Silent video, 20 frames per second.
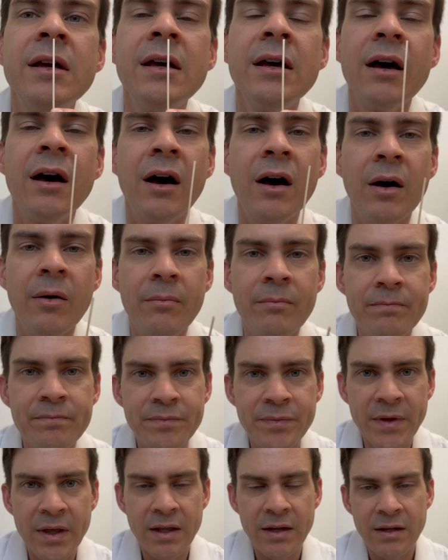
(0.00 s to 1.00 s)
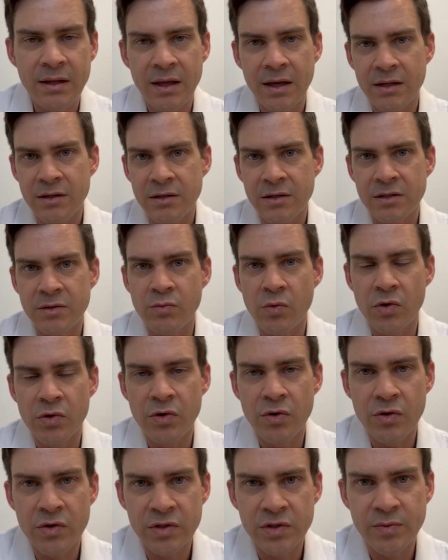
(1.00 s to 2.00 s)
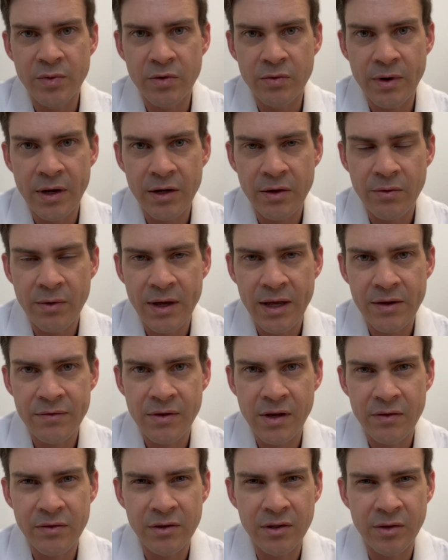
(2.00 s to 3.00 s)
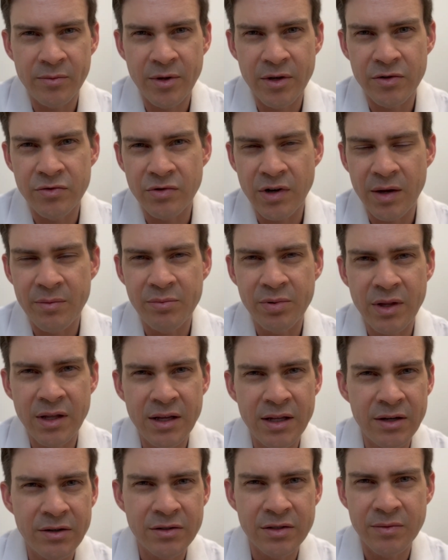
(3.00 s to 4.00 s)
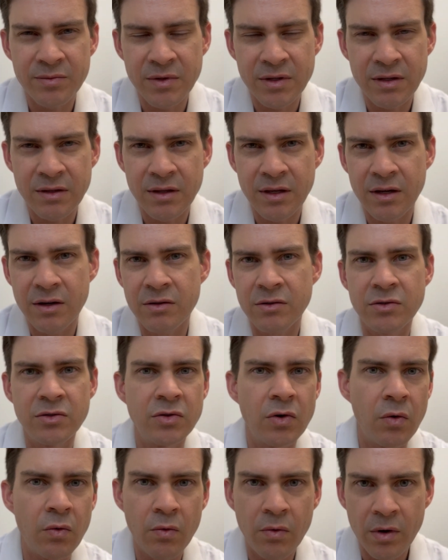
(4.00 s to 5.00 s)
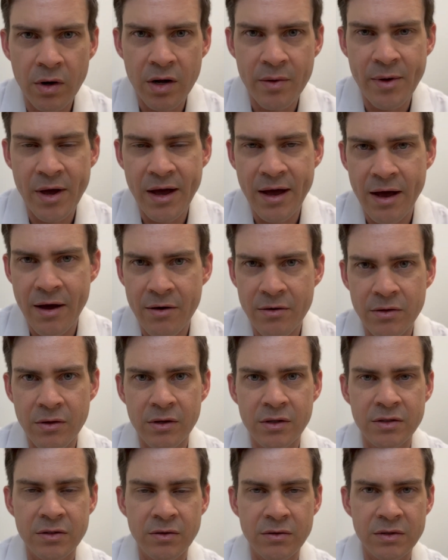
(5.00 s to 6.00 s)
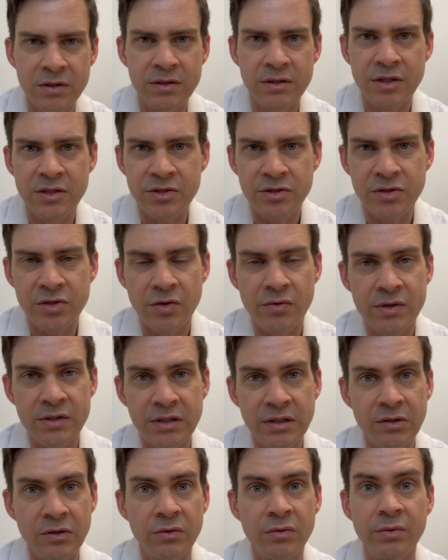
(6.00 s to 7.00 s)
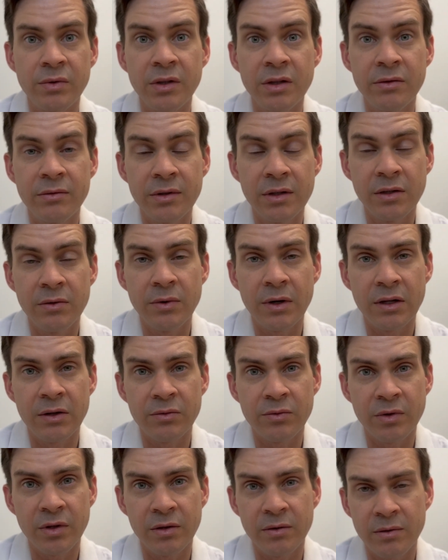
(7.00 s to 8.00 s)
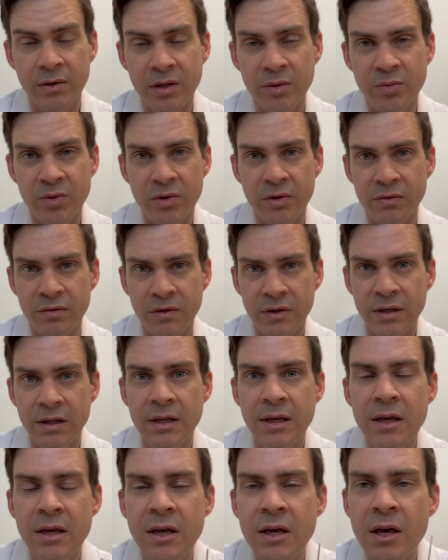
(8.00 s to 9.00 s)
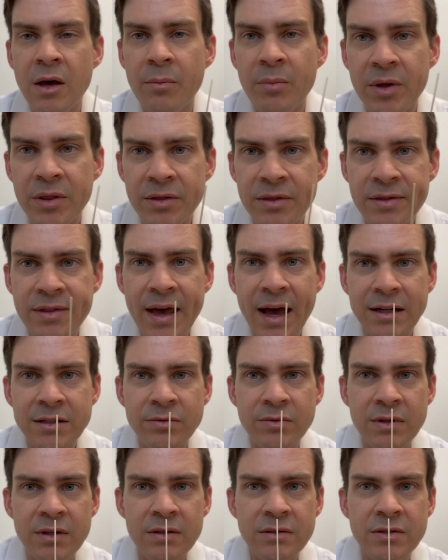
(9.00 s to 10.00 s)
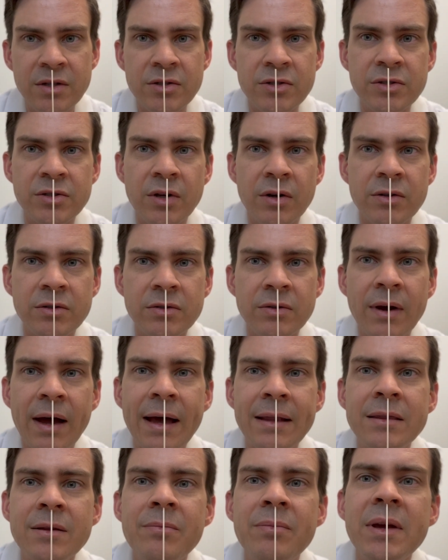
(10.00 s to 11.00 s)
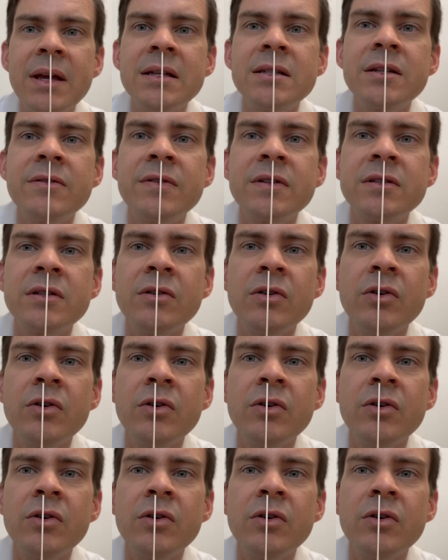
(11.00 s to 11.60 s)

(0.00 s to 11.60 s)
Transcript: And again, it's more noticeable right away if you have a little bit of dry blood or something in there. Don't worry about how it looks. Those incisions always heal really, really well and really, really beautifully. but that's where the incisions are. So at the base, if it's an